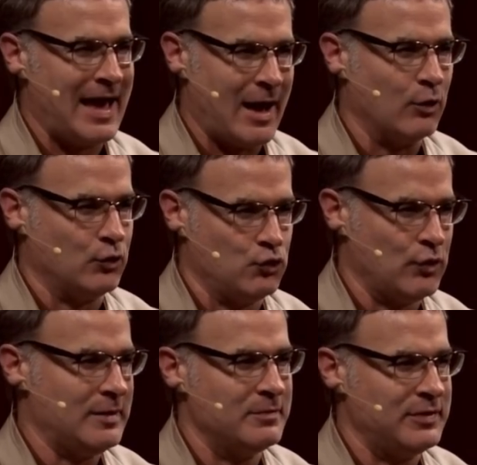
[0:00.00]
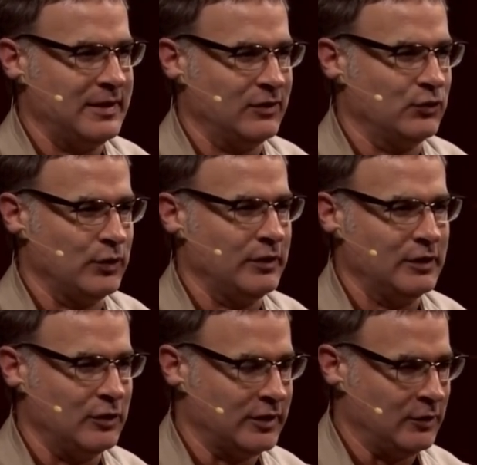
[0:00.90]
how grim things really
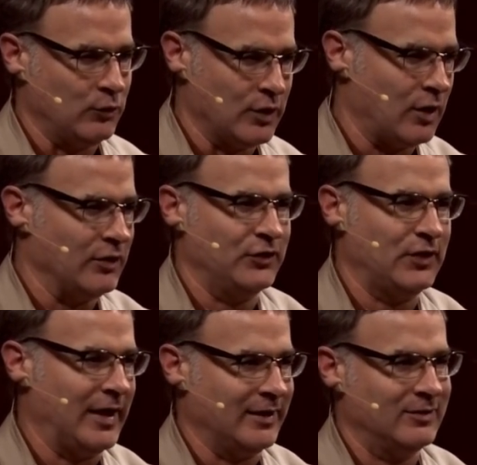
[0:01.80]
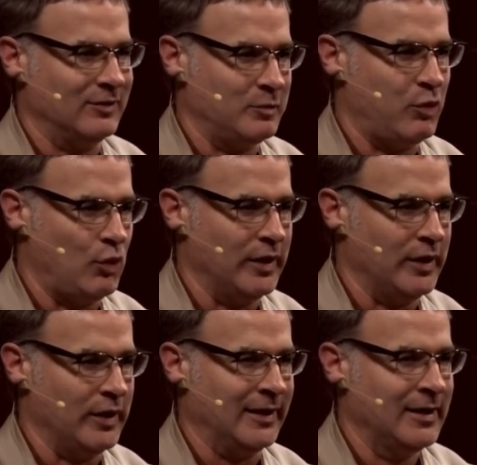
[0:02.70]
look and where all the science is
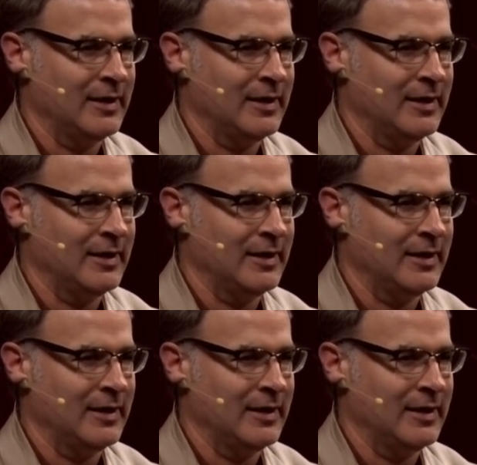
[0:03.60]
pointing.